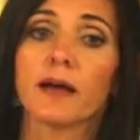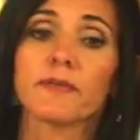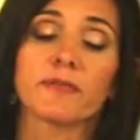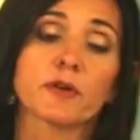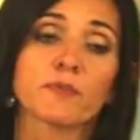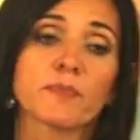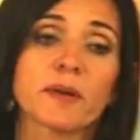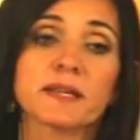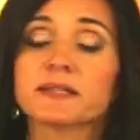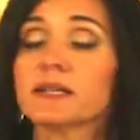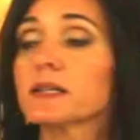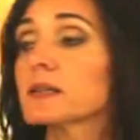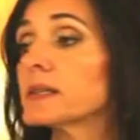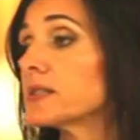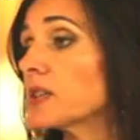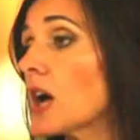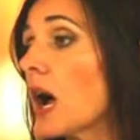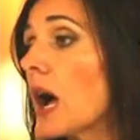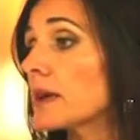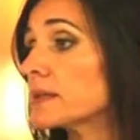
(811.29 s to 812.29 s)
they're
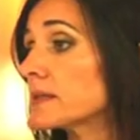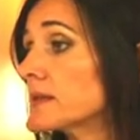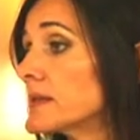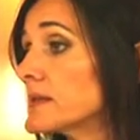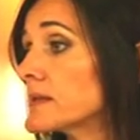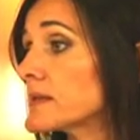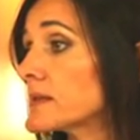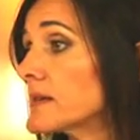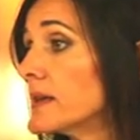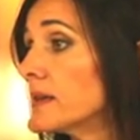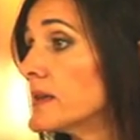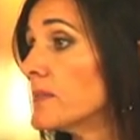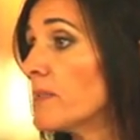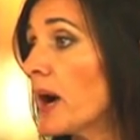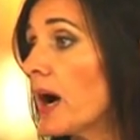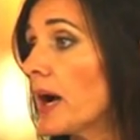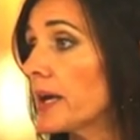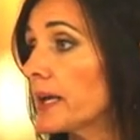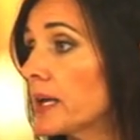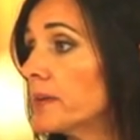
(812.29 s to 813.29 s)
basically toxins in the
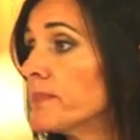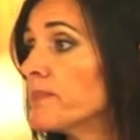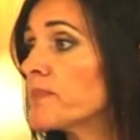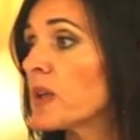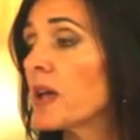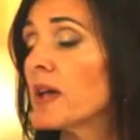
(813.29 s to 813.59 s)
body.